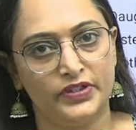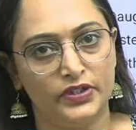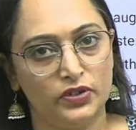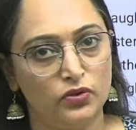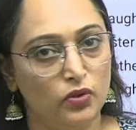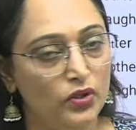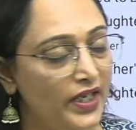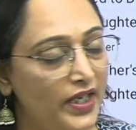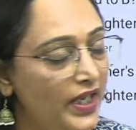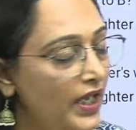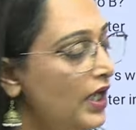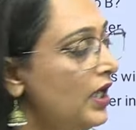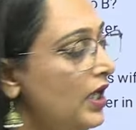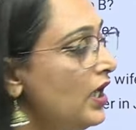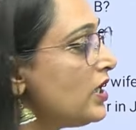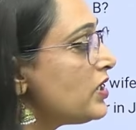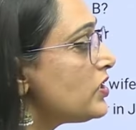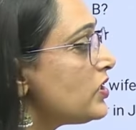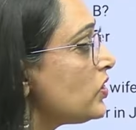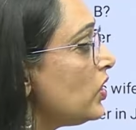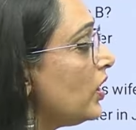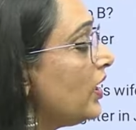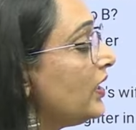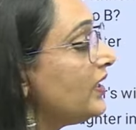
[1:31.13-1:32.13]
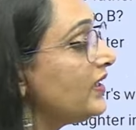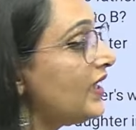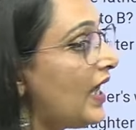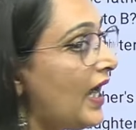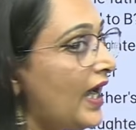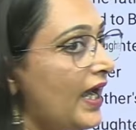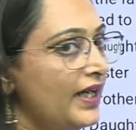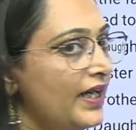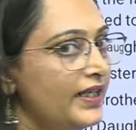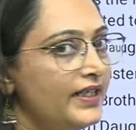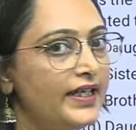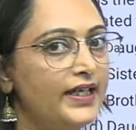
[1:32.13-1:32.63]
Okay, so our
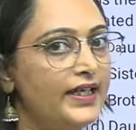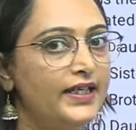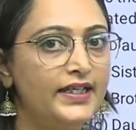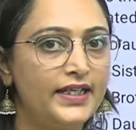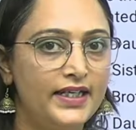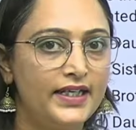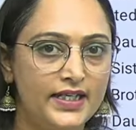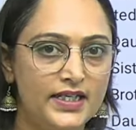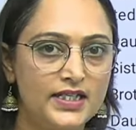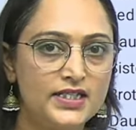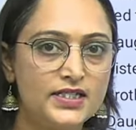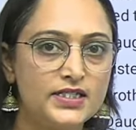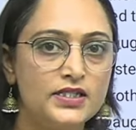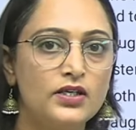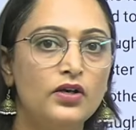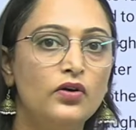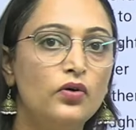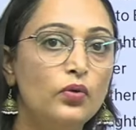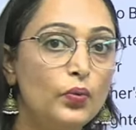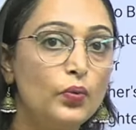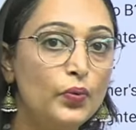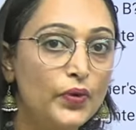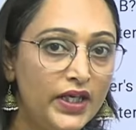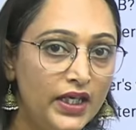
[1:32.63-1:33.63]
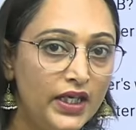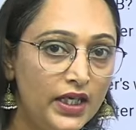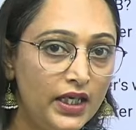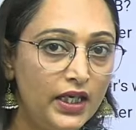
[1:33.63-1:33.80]
target is we